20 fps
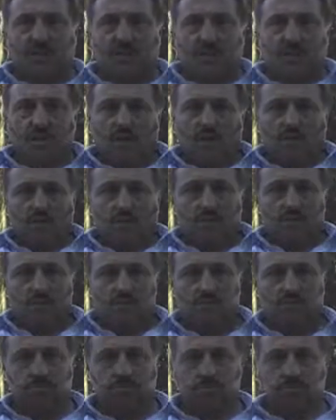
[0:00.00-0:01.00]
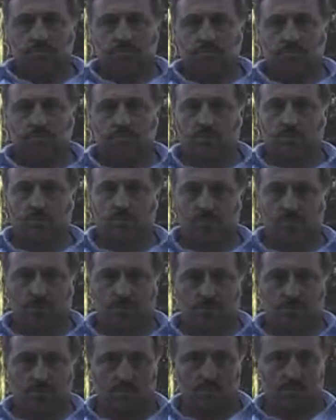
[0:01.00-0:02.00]

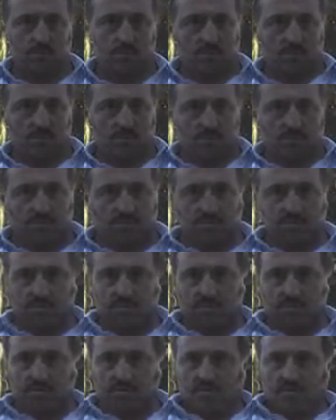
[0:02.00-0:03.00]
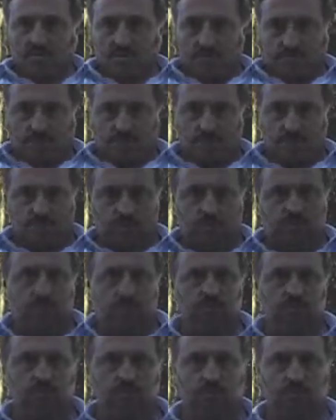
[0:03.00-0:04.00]

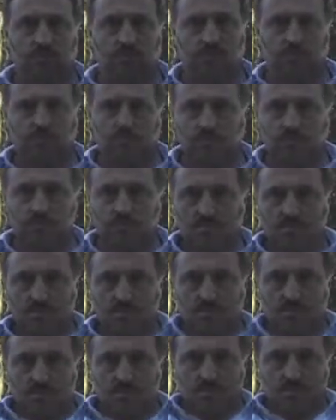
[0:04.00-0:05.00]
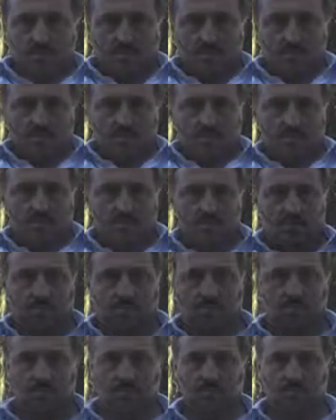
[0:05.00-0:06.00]

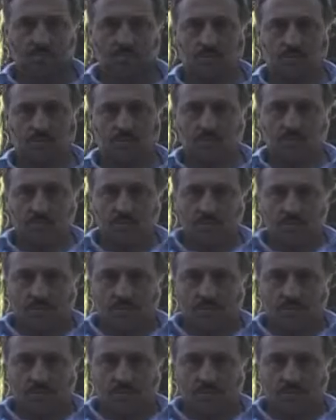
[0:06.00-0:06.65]
Nobody speaks.